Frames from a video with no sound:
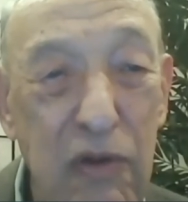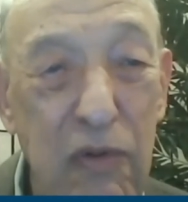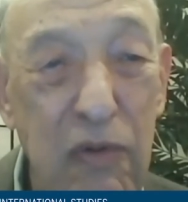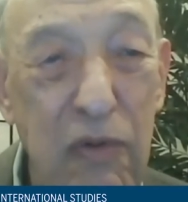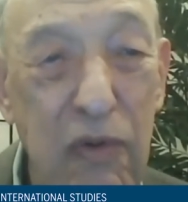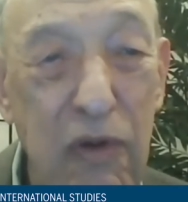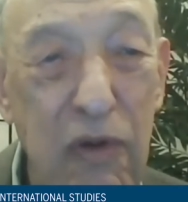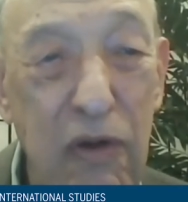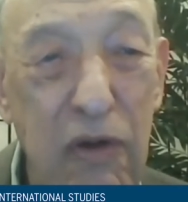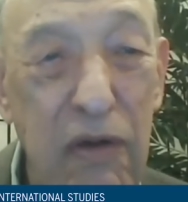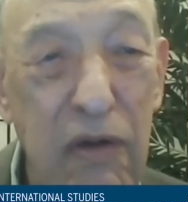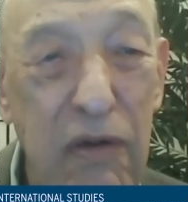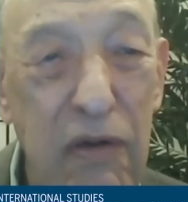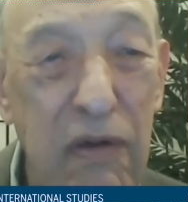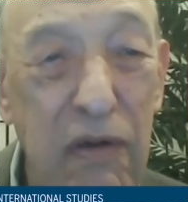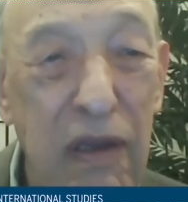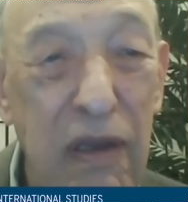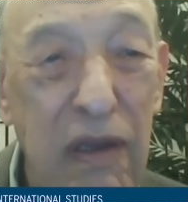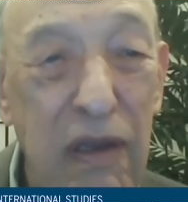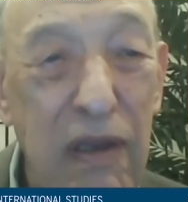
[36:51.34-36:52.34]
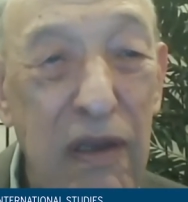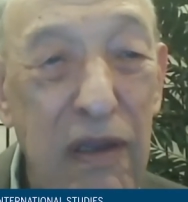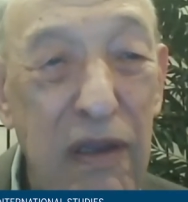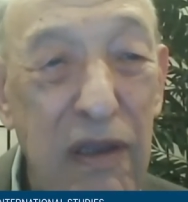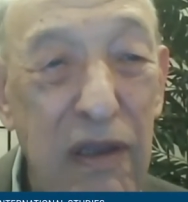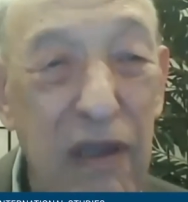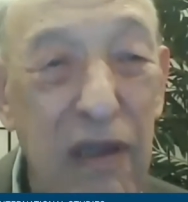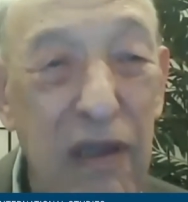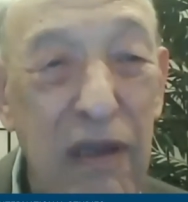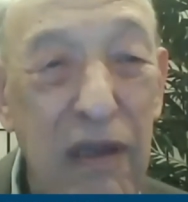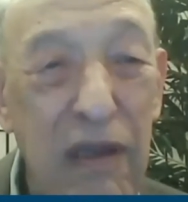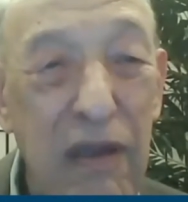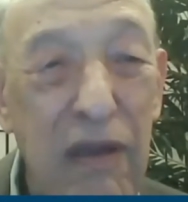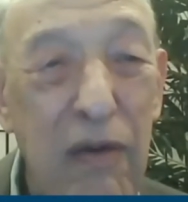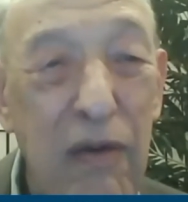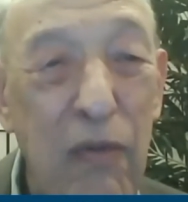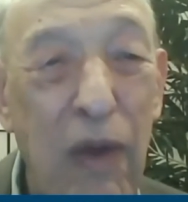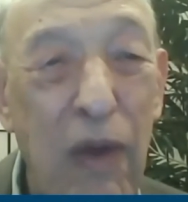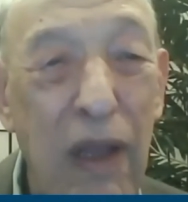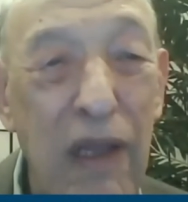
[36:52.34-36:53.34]
were,
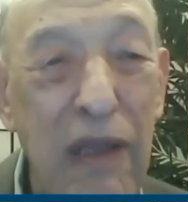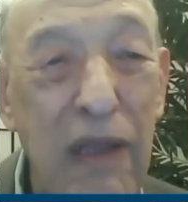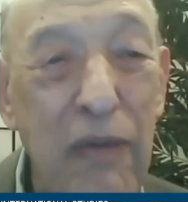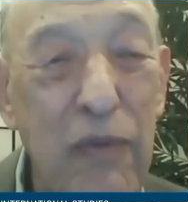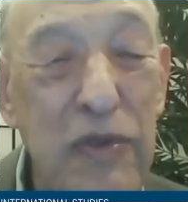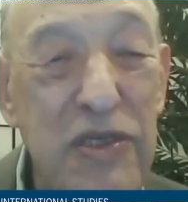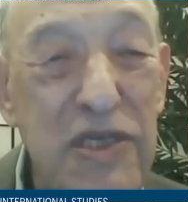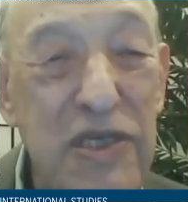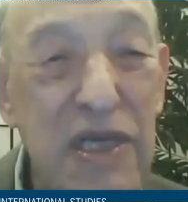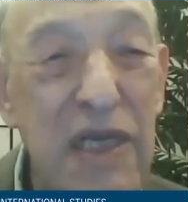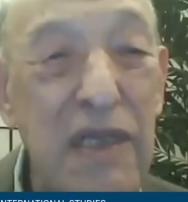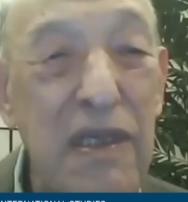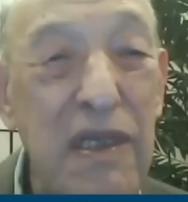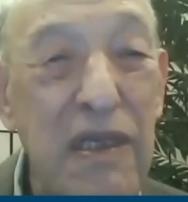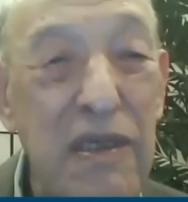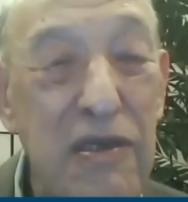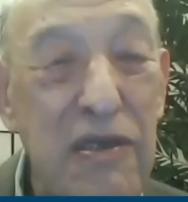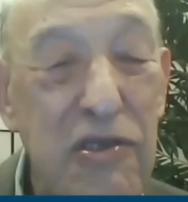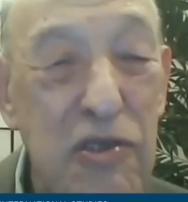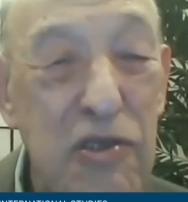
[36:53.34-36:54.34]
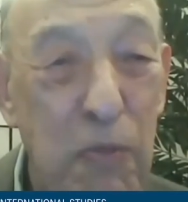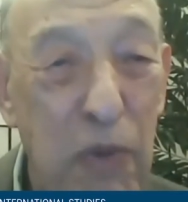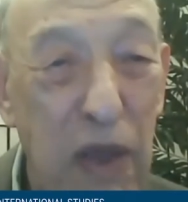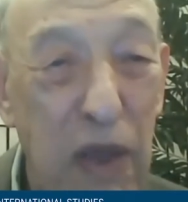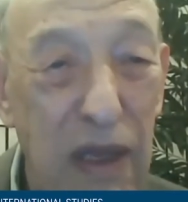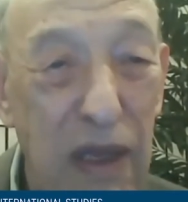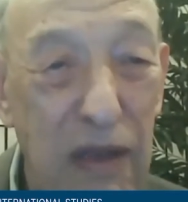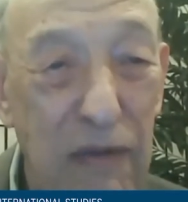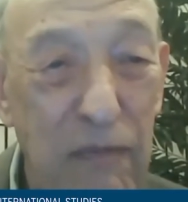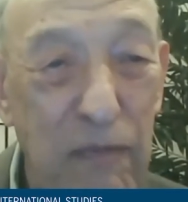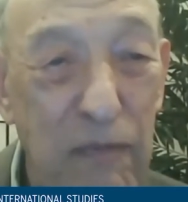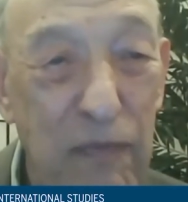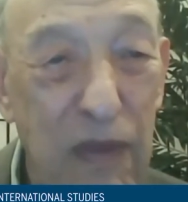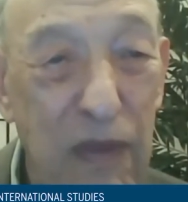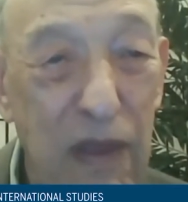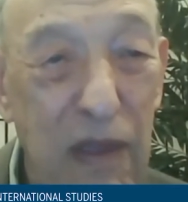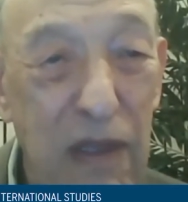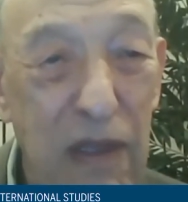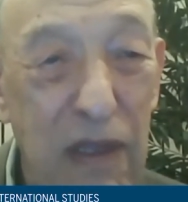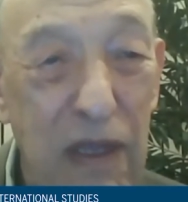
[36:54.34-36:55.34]
while he was in Japan,
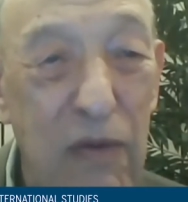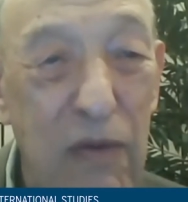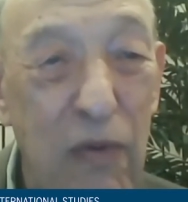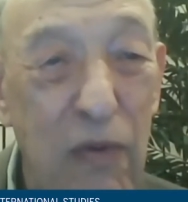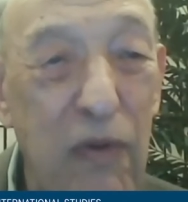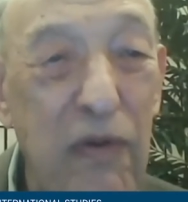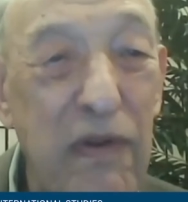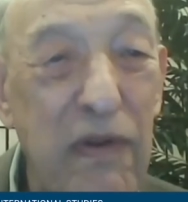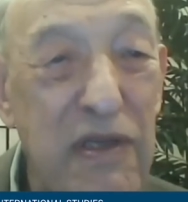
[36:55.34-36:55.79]
he rode on the